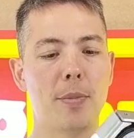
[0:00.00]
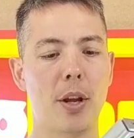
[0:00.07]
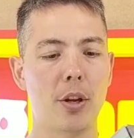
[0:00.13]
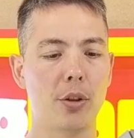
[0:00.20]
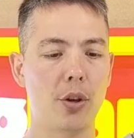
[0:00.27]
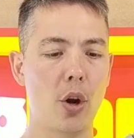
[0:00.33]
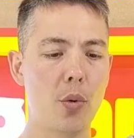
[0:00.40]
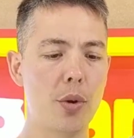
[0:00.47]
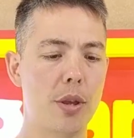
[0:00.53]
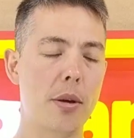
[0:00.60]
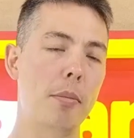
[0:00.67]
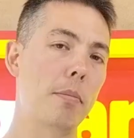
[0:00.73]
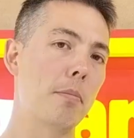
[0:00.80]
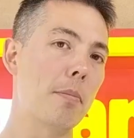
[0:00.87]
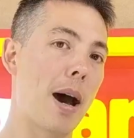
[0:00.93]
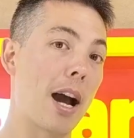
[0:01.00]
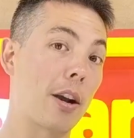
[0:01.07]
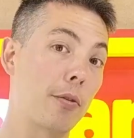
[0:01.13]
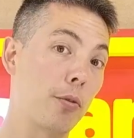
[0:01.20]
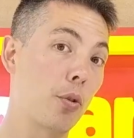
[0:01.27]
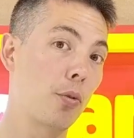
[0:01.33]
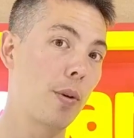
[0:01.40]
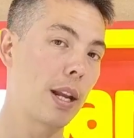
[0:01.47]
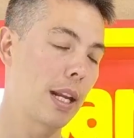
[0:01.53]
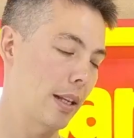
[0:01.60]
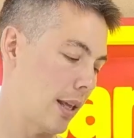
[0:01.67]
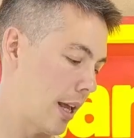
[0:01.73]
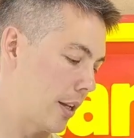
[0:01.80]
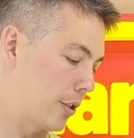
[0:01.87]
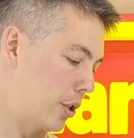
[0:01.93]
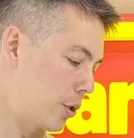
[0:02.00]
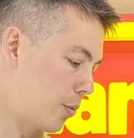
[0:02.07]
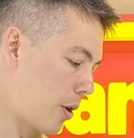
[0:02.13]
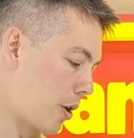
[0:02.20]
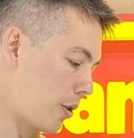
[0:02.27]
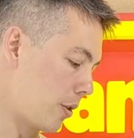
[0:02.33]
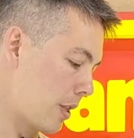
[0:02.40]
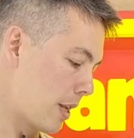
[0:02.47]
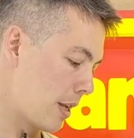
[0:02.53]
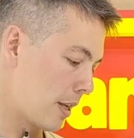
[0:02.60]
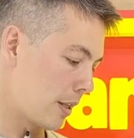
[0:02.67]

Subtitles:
Now, you'll know with the Mark 4 regulators as well